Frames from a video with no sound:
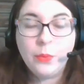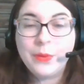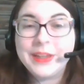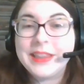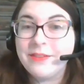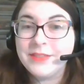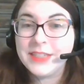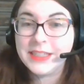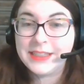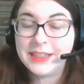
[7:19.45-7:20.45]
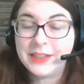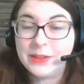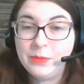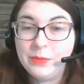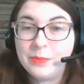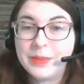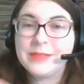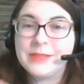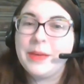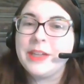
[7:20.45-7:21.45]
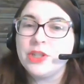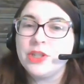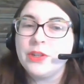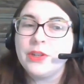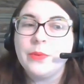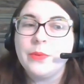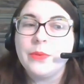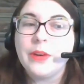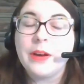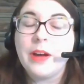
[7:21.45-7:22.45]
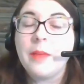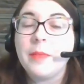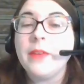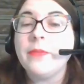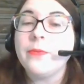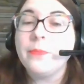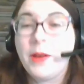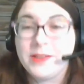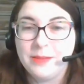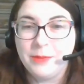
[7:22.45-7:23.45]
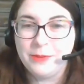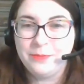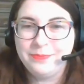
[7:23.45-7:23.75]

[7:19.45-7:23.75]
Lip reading: We'd love to see you. Please make sure you can come if possible.